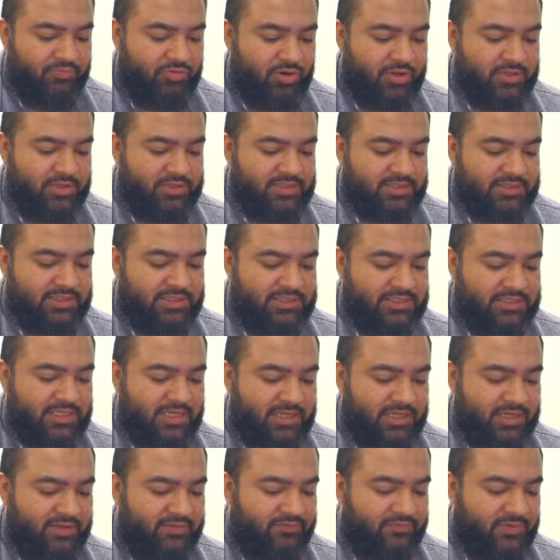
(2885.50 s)
parentheses
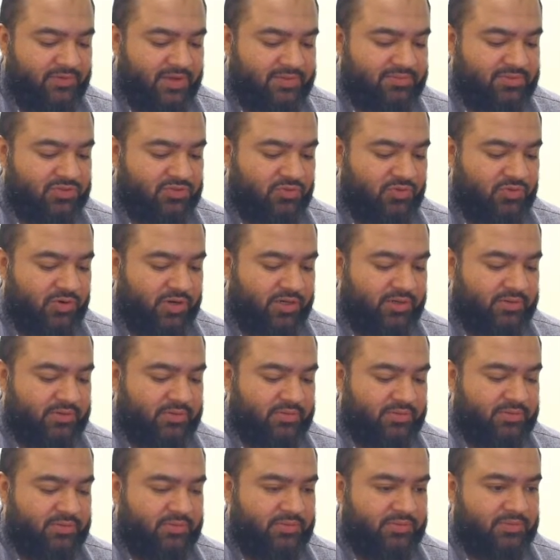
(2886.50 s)
-5 squared.
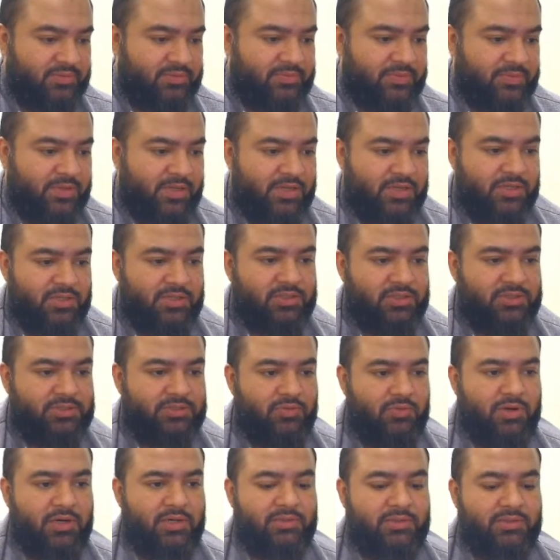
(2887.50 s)

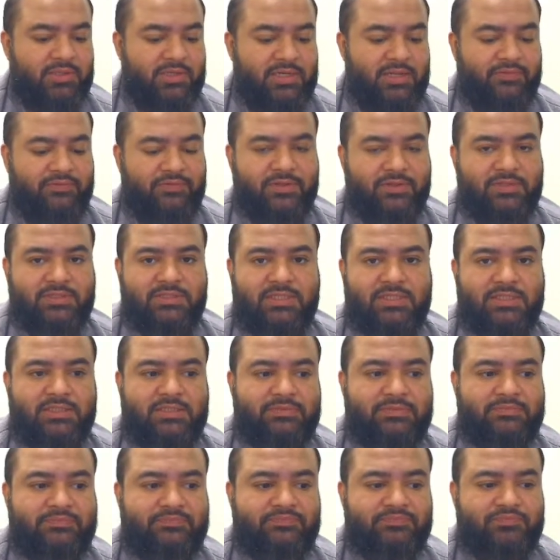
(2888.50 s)
So what are the
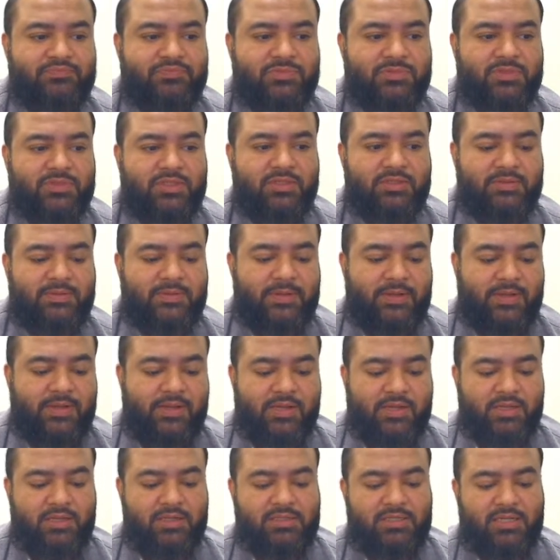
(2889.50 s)
differences?
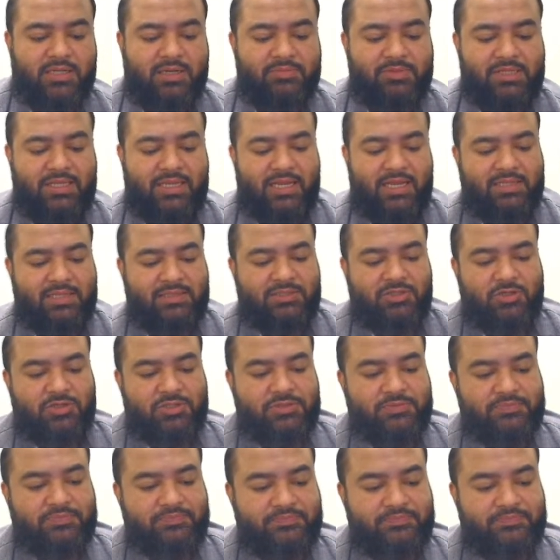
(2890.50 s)
Tell me the answers.